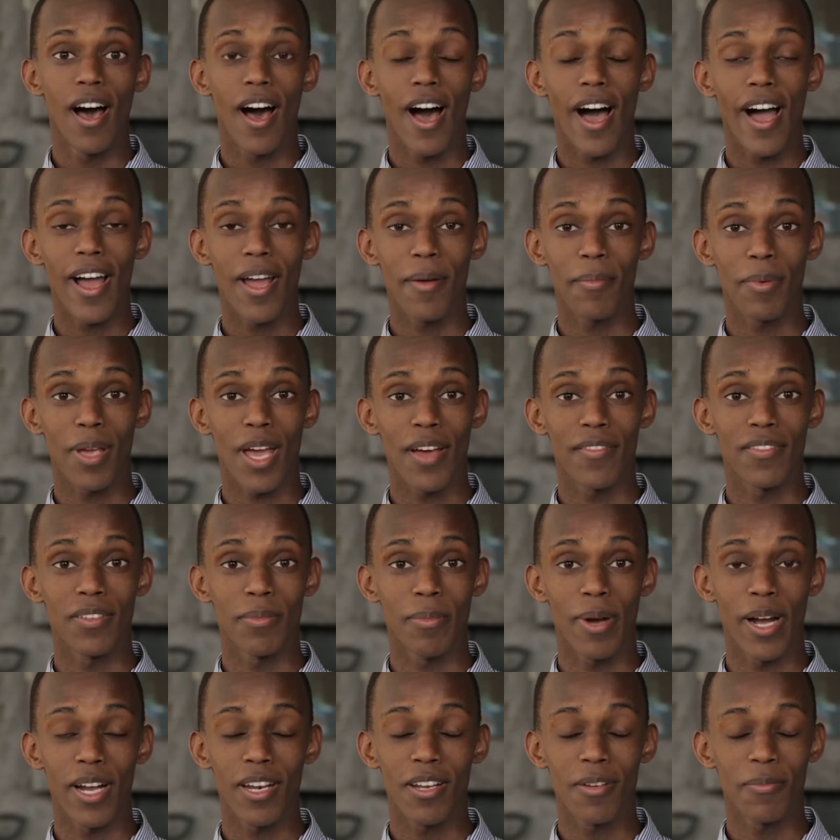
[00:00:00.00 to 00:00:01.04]
Hi, I'm Kevin
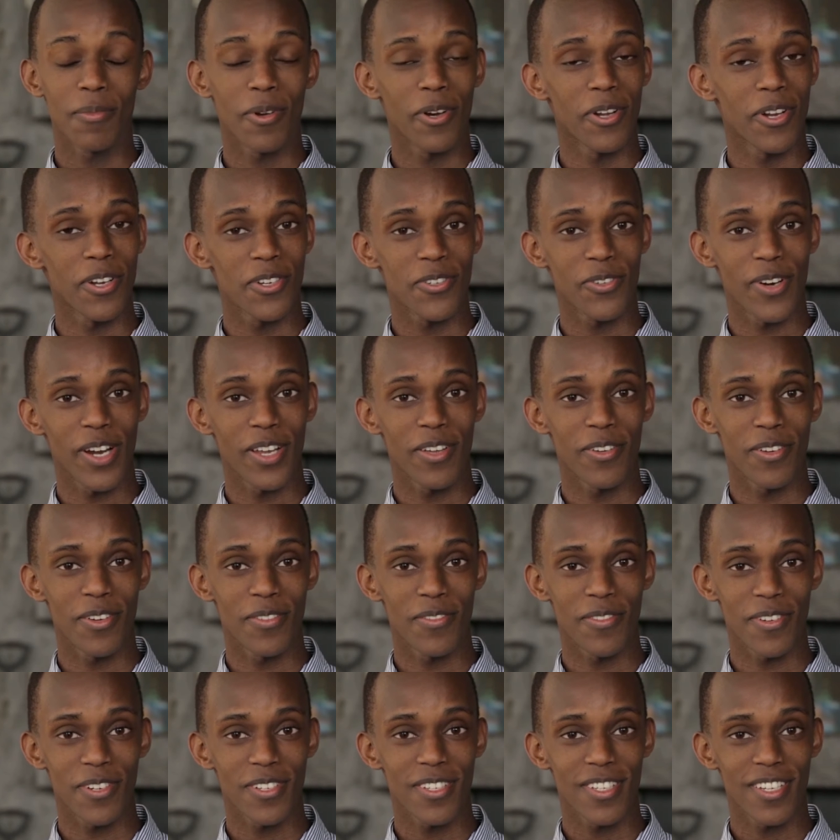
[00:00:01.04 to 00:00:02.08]
Maina. I'm going to Trent
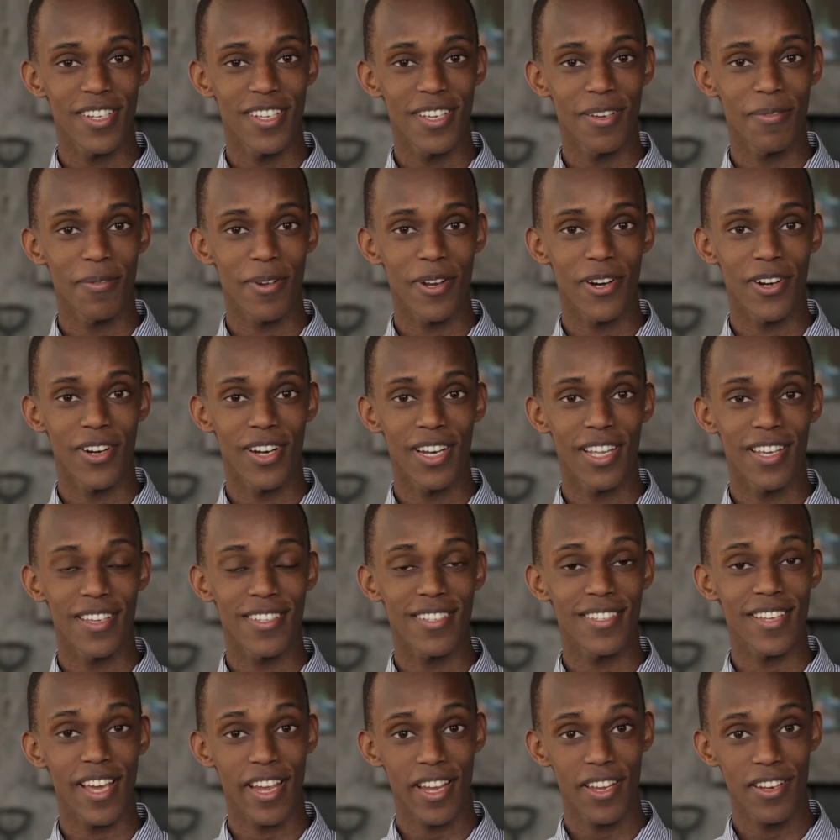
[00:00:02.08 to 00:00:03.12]
University. I'm currently a
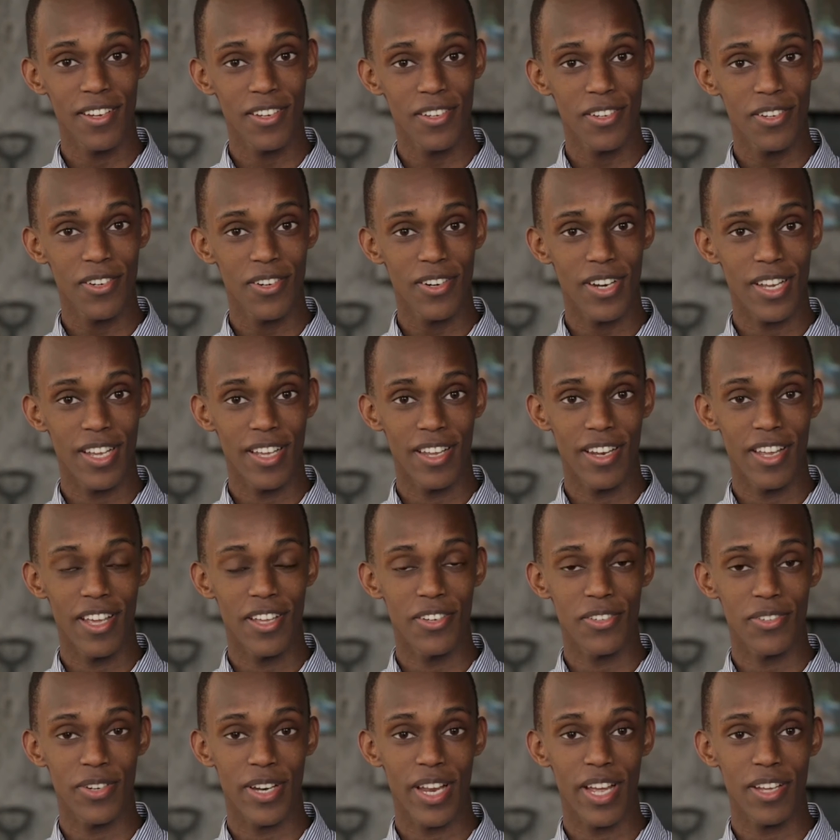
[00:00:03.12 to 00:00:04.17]
second year in
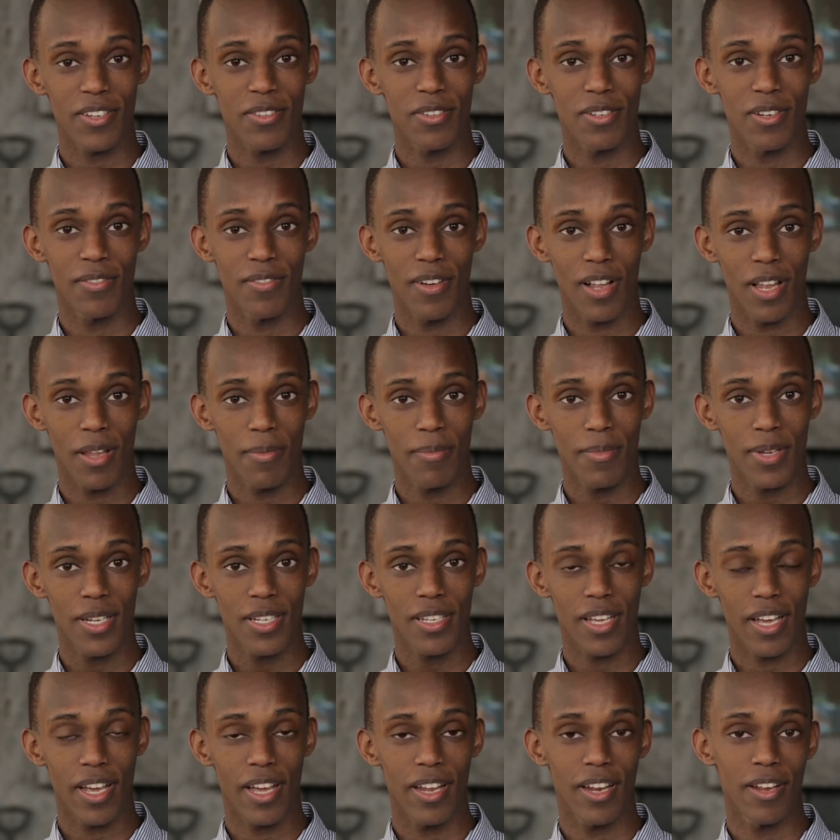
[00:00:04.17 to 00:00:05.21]
International
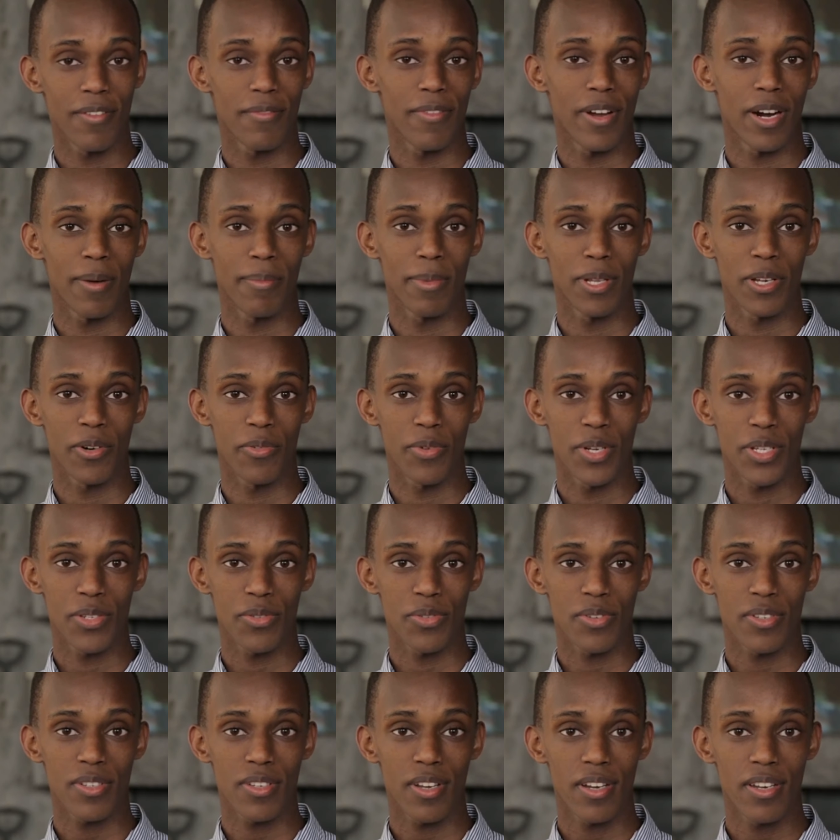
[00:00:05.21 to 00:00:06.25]
Development and Environmental
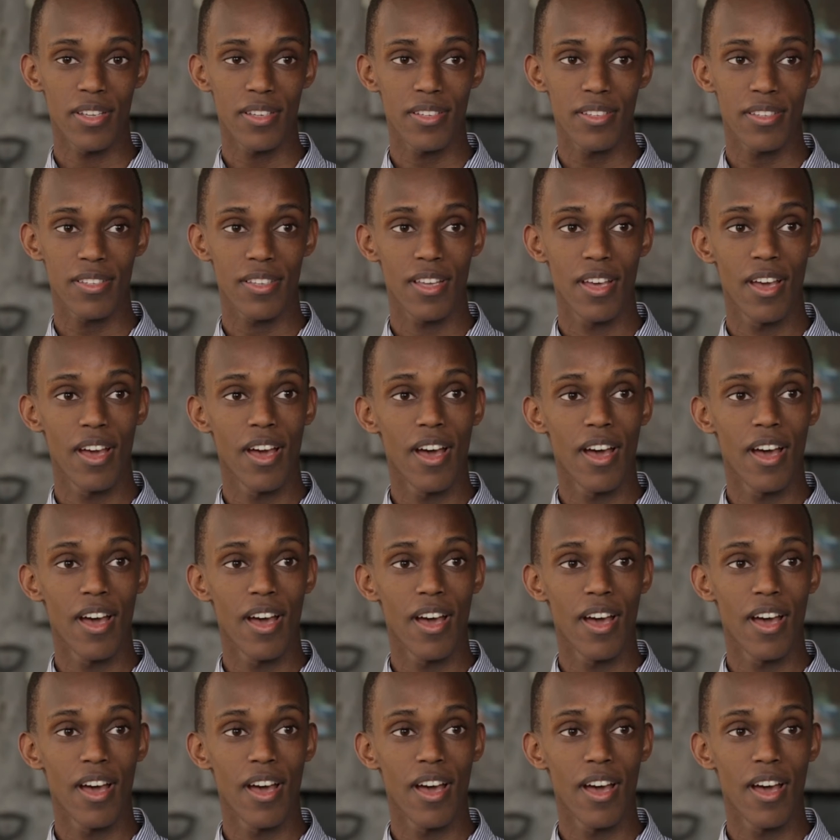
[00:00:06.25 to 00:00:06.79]
Resource Studies.